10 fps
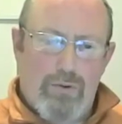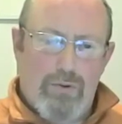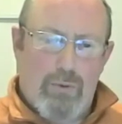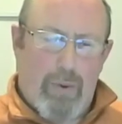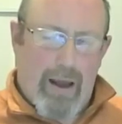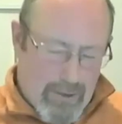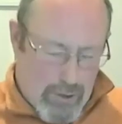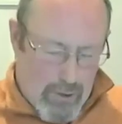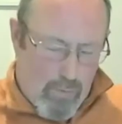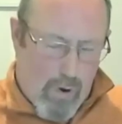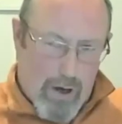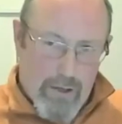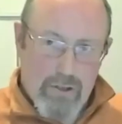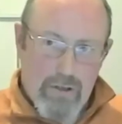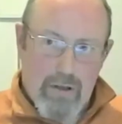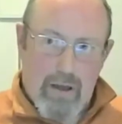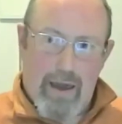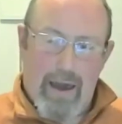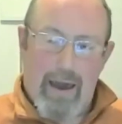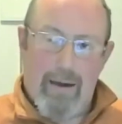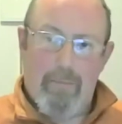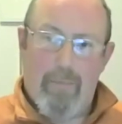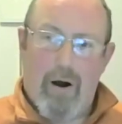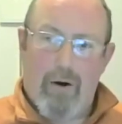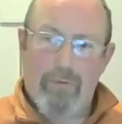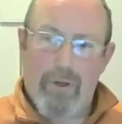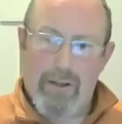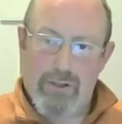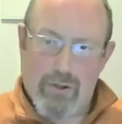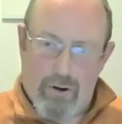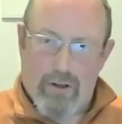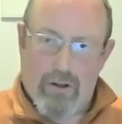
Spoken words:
blind us somewhat of the historical